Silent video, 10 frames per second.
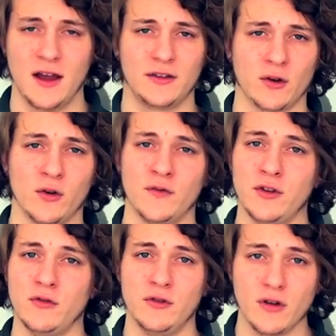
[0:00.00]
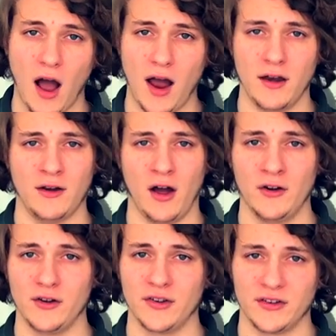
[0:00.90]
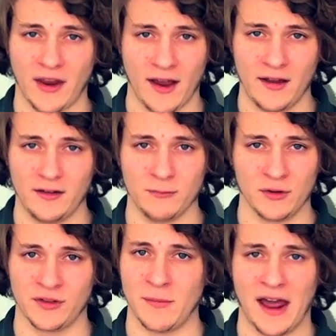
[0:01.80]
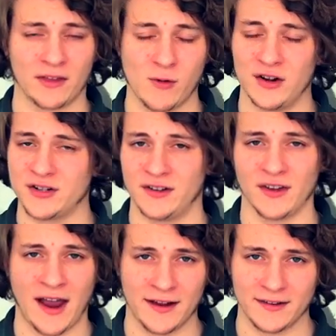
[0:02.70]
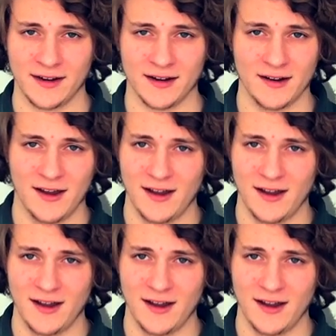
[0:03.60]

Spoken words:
So if you do not understand what the math question is asking,